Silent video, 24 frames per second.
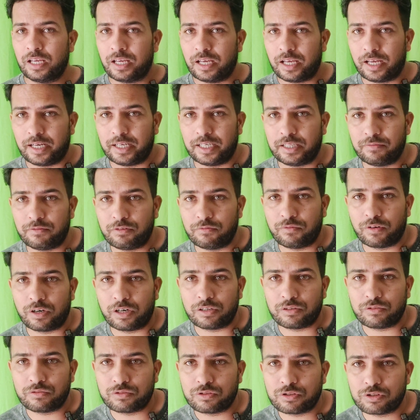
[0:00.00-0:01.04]
And if you
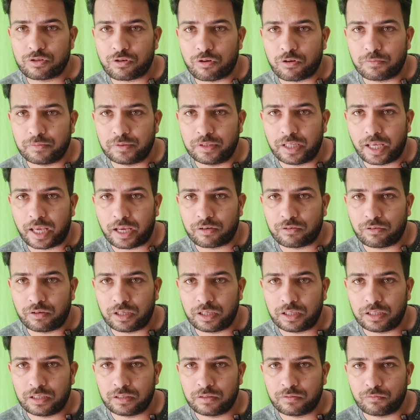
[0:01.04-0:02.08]
want to stop the
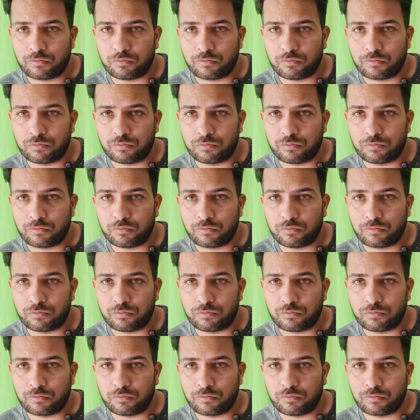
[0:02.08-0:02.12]
echoing,